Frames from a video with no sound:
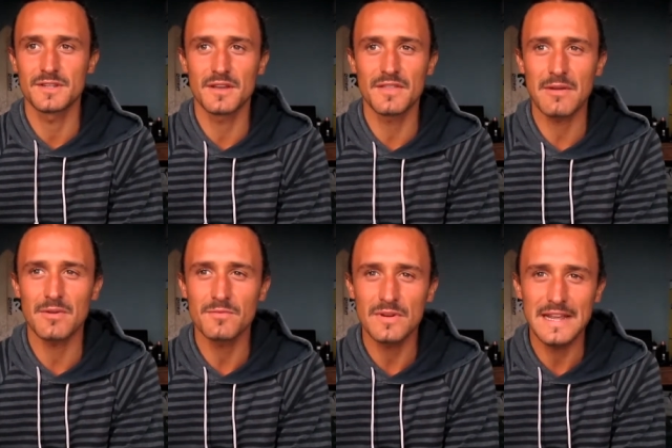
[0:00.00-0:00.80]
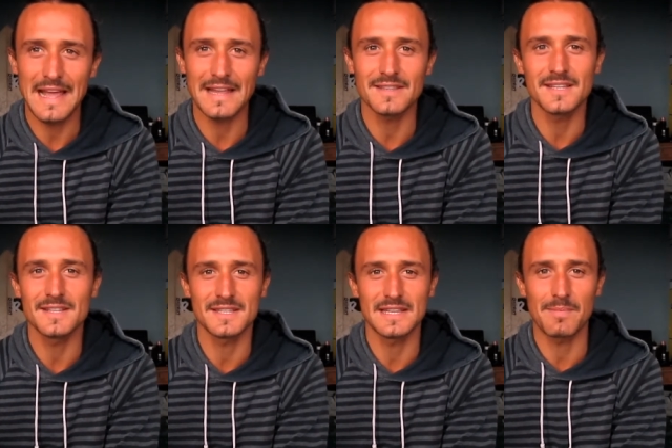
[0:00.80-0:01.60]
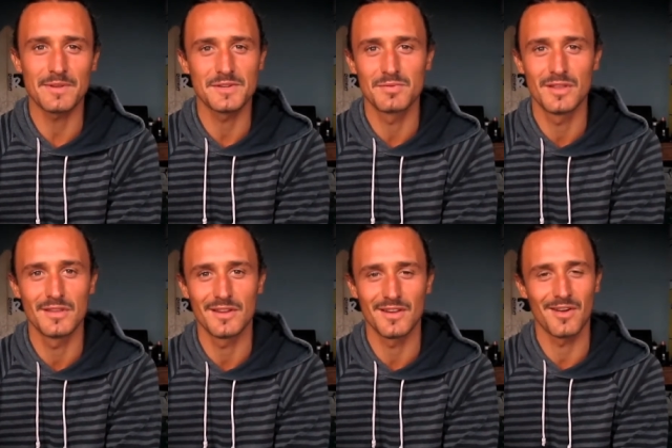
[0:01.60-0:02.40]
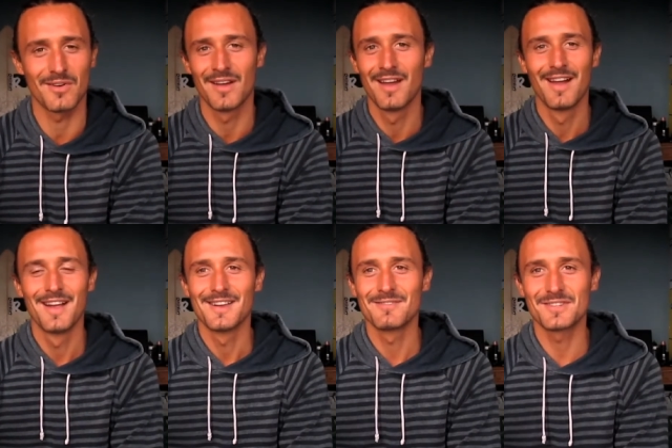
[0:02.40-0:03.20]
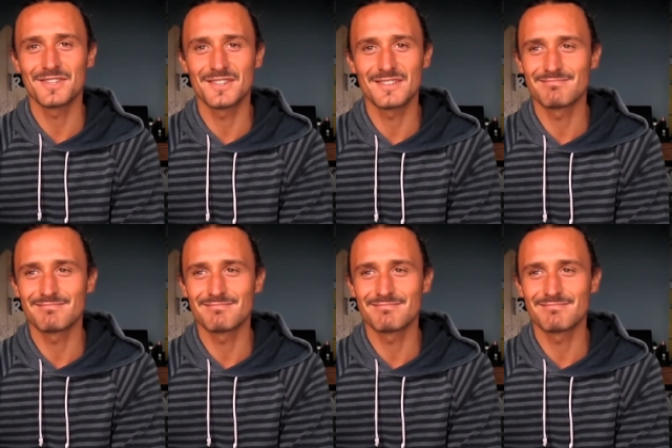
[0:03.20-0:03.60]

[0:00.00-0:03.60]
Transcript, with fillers: You know, they were really anti-establishment, you know, which